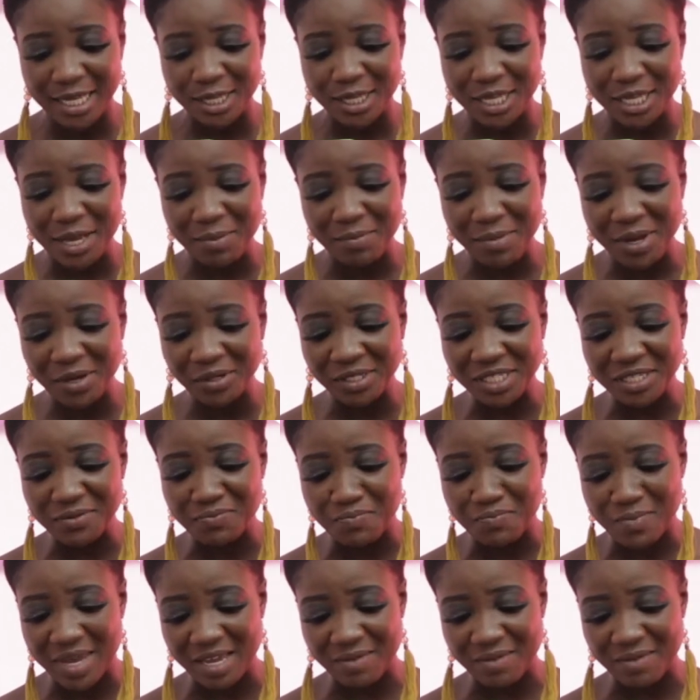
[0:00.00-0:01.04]
The amount
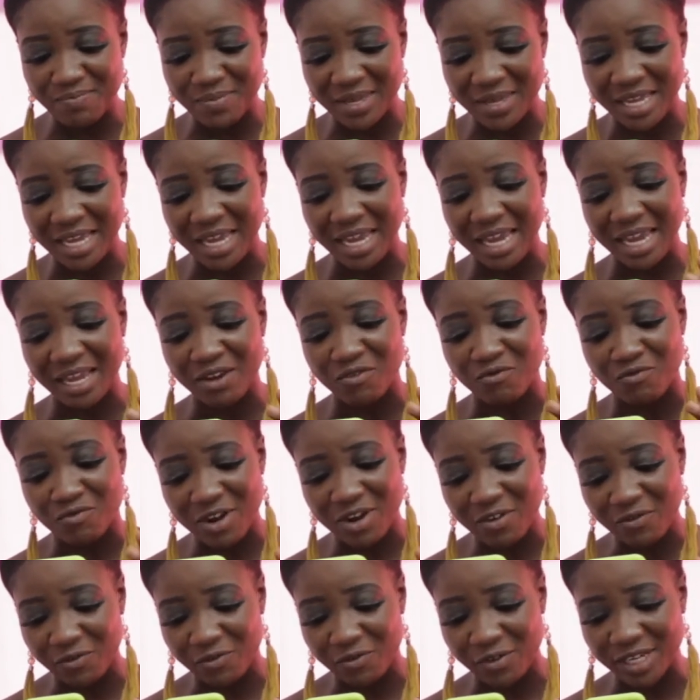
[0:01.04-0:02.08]
may be in
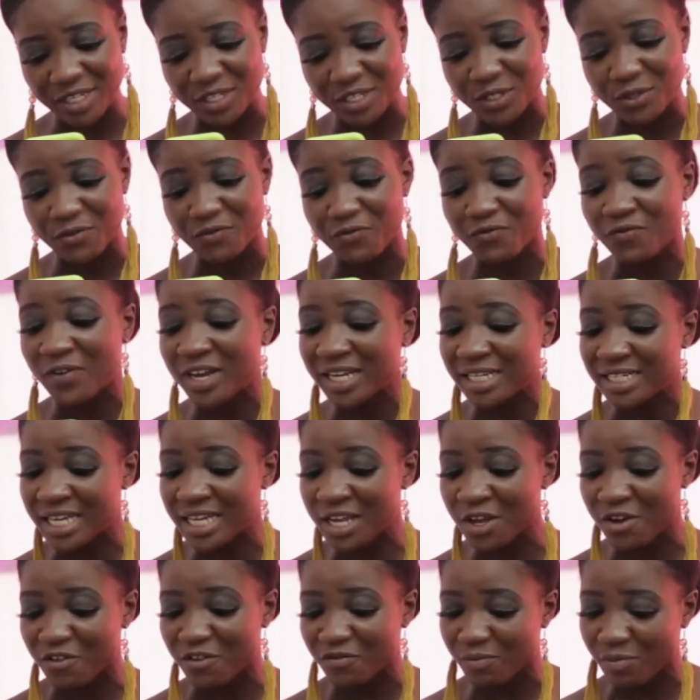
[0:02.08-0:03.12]
reference to
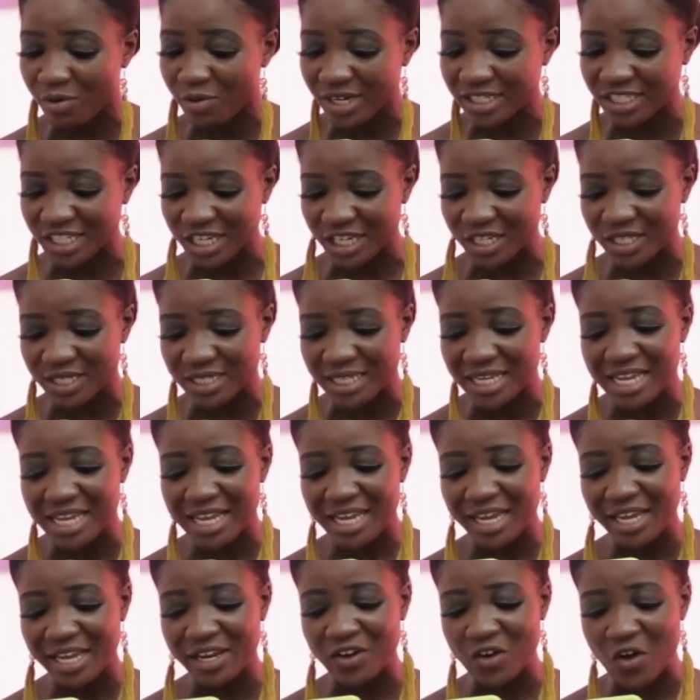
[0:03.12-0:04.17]
funding of projects
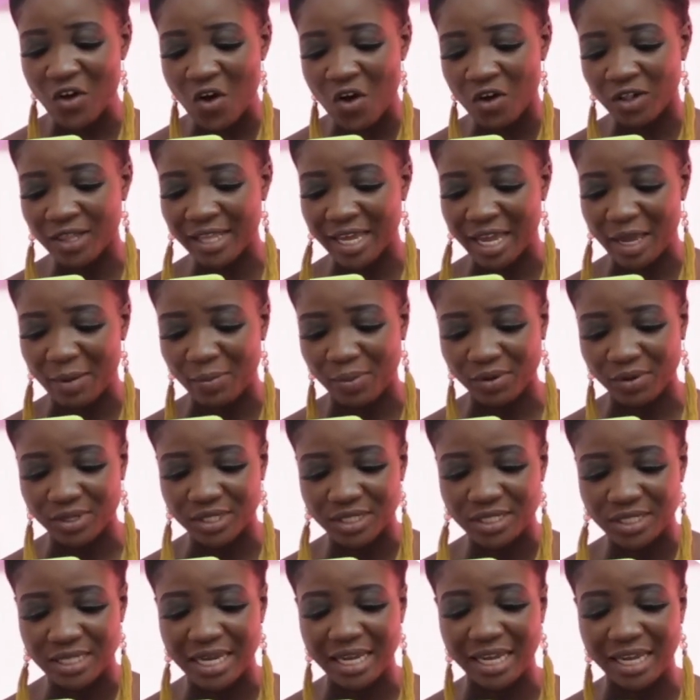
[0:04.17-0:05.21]
in all
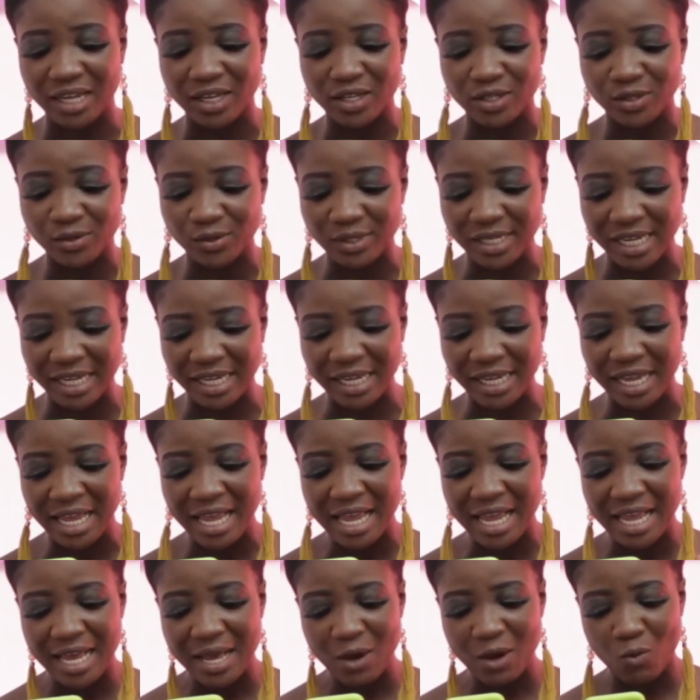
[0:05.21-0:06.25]
airports, including
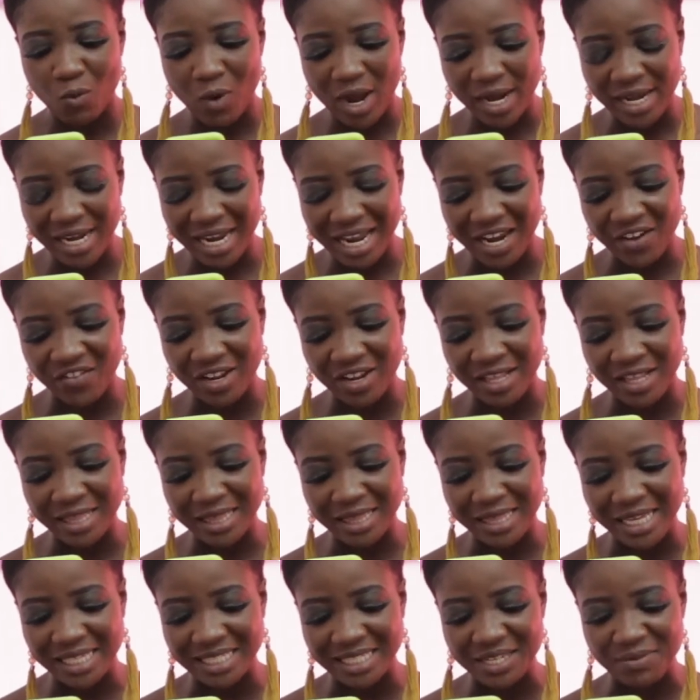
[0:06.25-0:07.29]

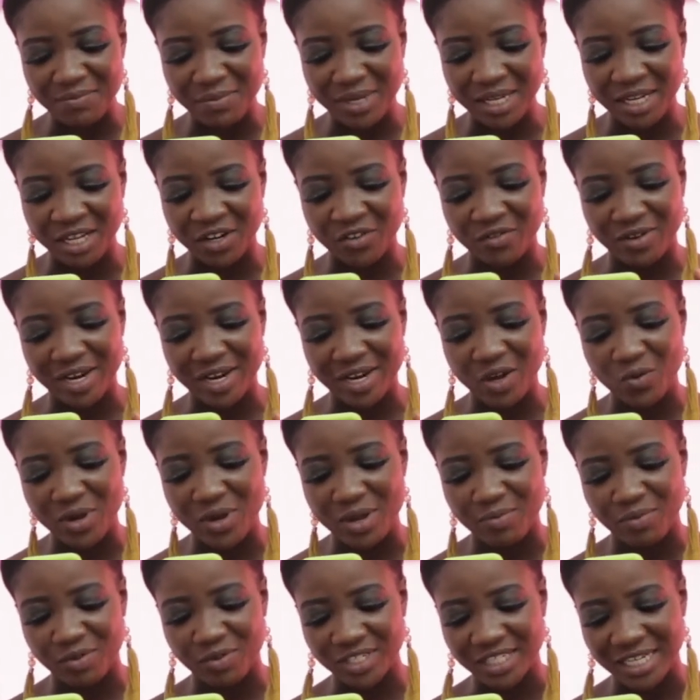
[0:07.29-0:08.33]
130 million
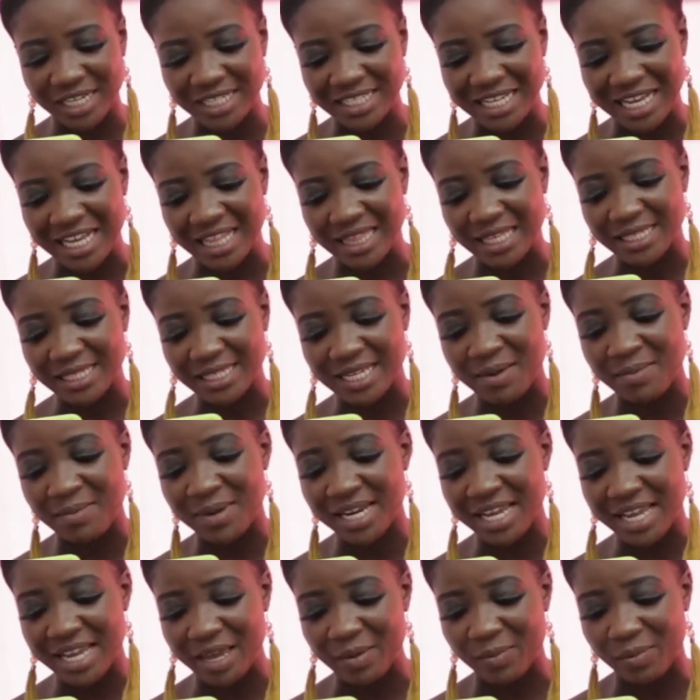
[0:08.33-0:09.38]
runaway projects at the
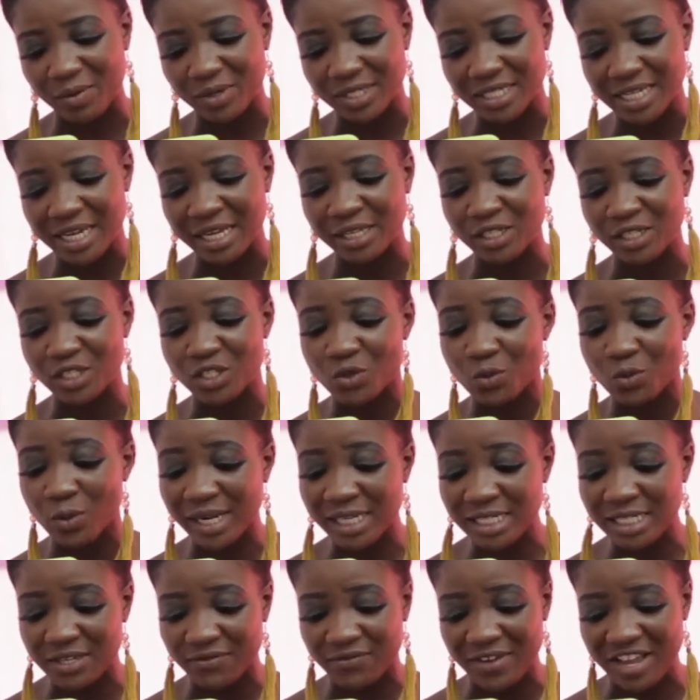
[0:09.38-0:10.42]
Tamale Airport and
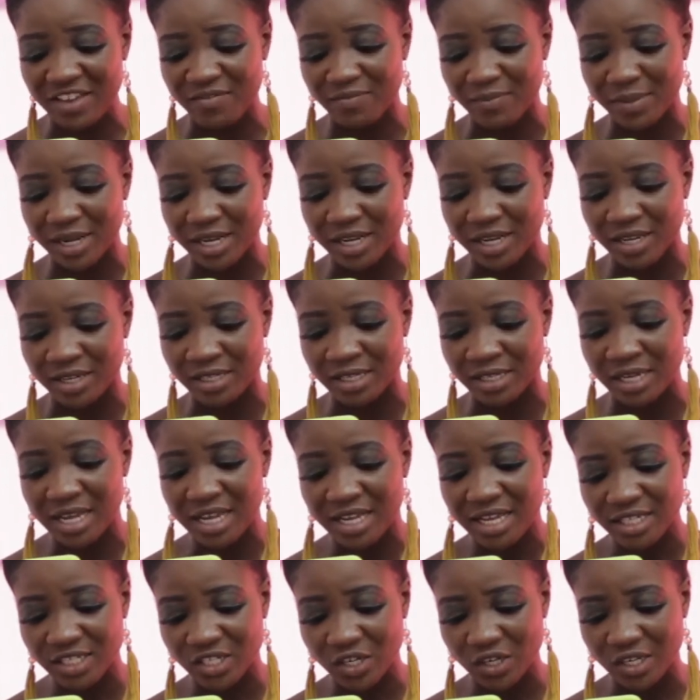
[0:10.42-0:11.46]
$25
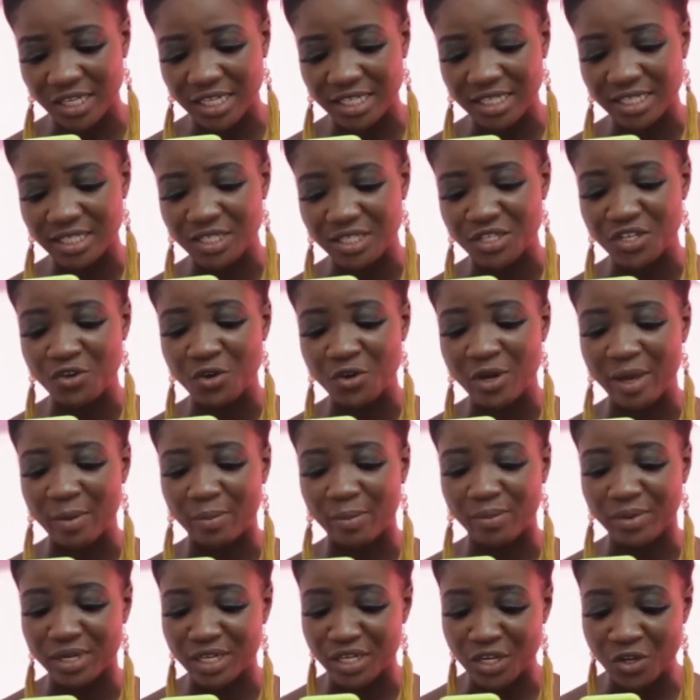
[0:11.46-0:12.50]

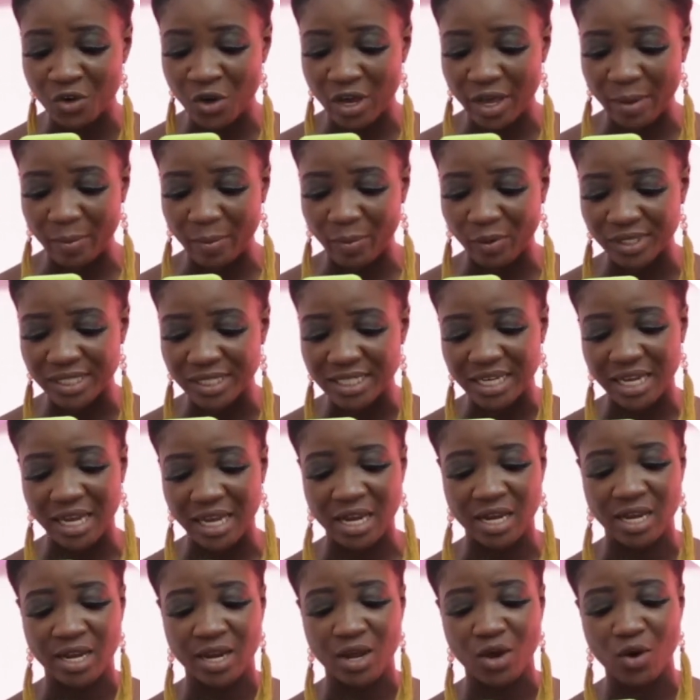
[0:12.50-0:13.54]
million new airport
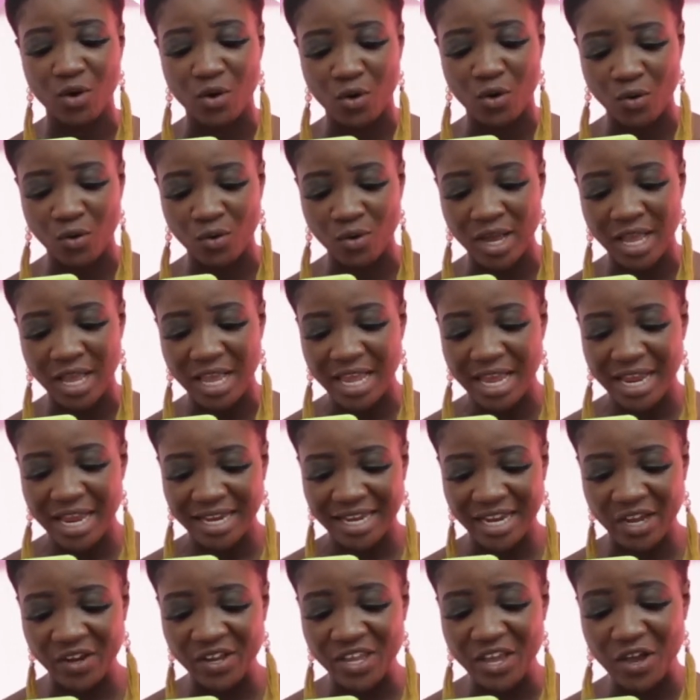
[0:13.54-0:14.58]
in Ho.
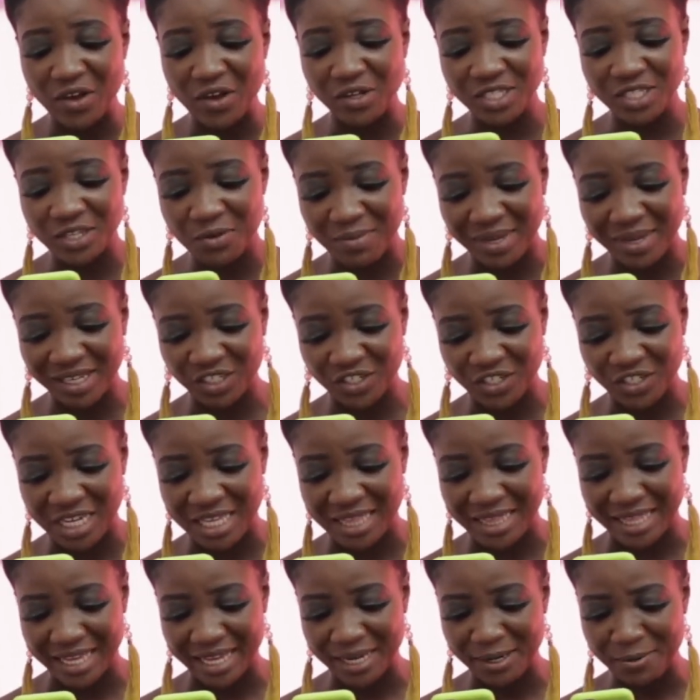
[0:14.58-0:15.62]
Now, he also
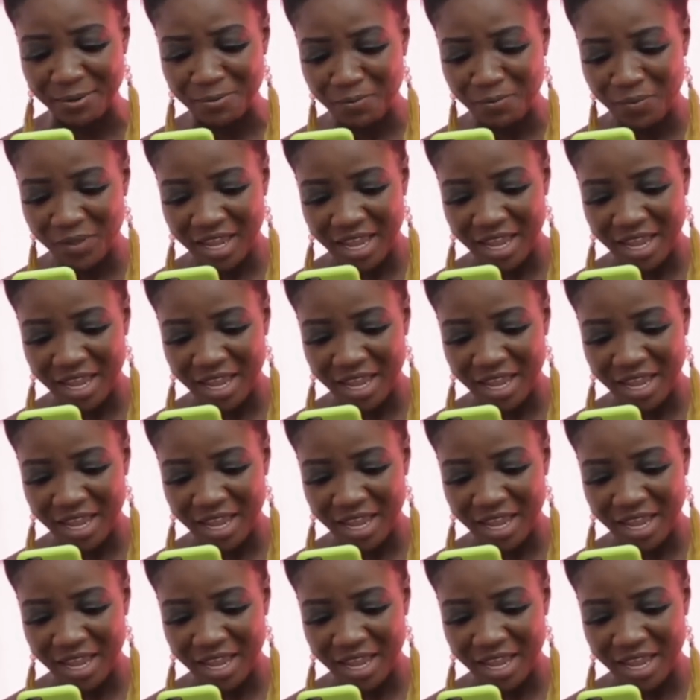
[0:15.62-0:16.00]
mentioned that